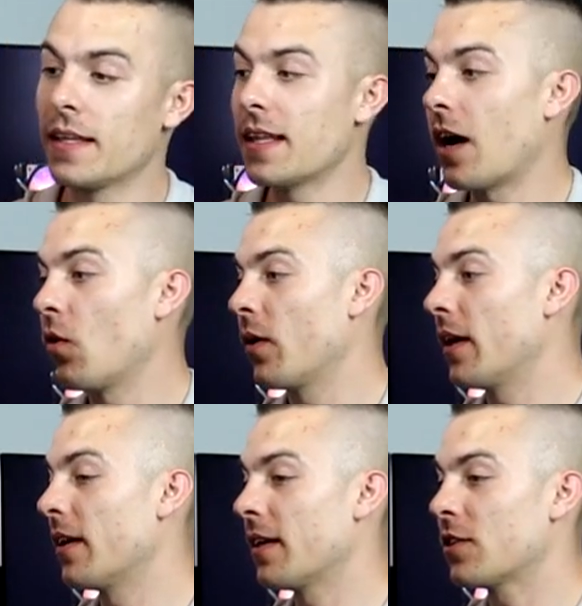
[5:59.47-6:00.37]
Now,
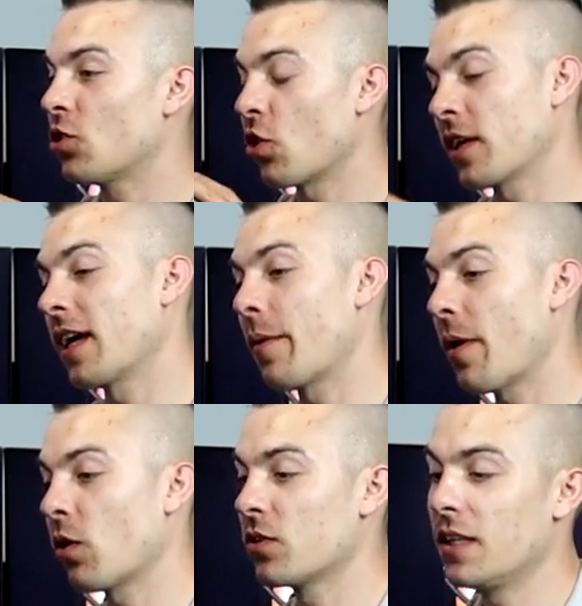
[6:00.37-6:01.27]
talking
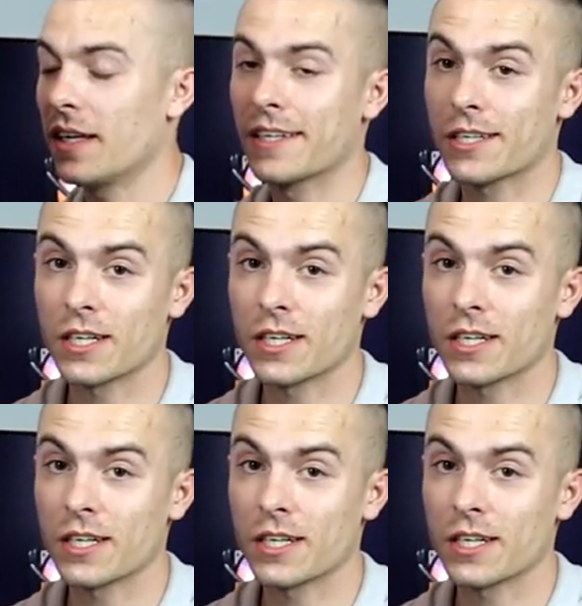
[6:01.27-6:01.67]
about the